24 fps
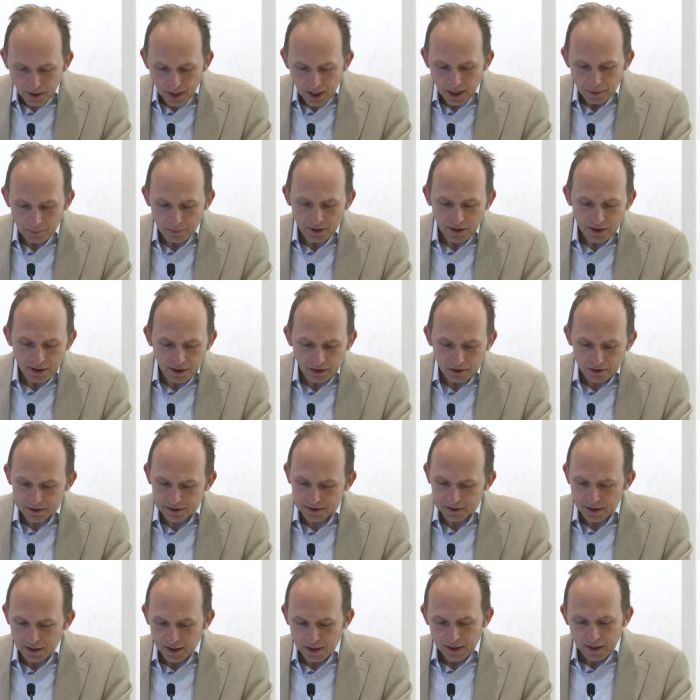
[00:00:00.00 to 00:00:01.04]
On the years
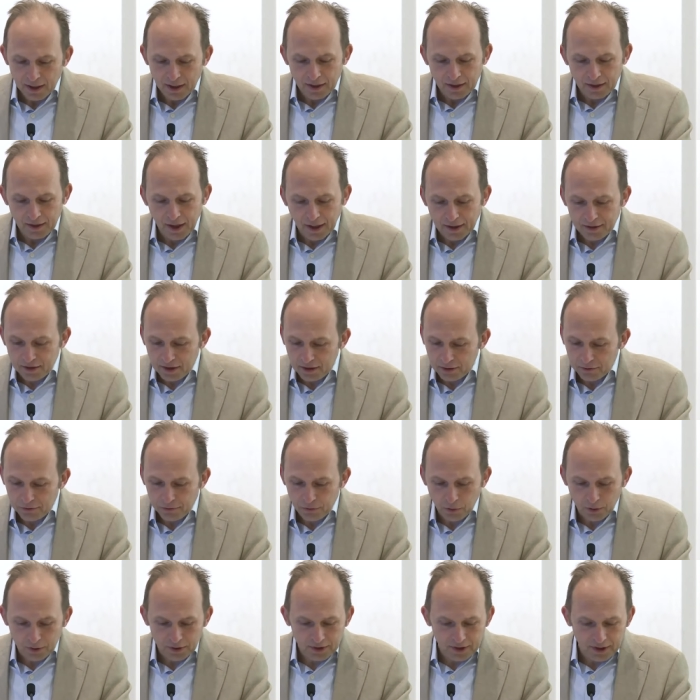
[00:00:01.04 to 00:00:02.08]

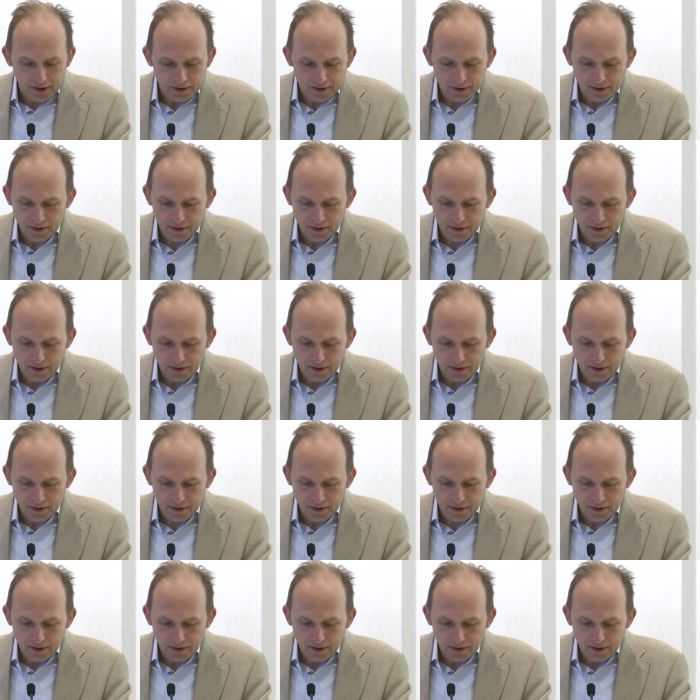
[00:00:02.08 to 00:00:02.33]
1914 to